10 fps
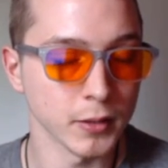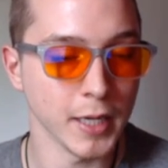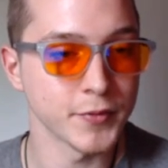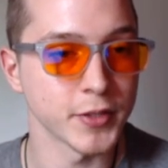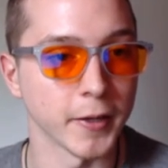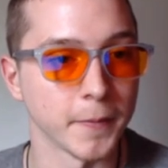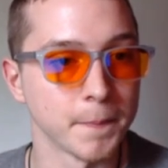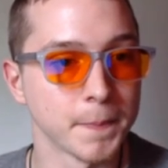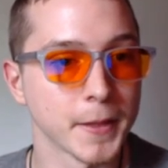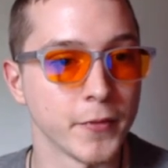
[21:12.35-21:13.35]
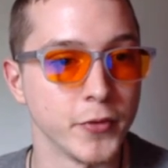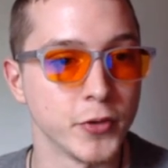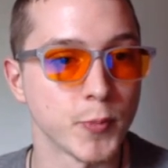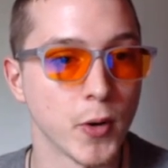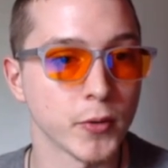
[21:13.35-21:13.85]
Lifestyle. If
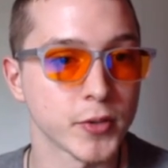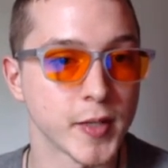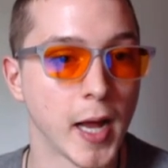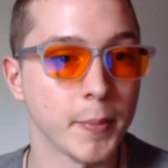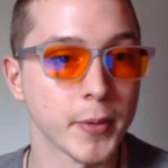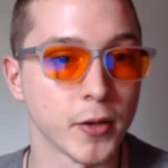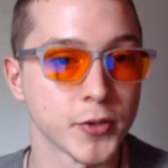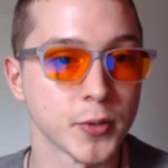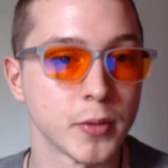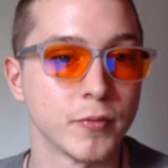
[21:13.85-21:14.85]
you smoke, stop and also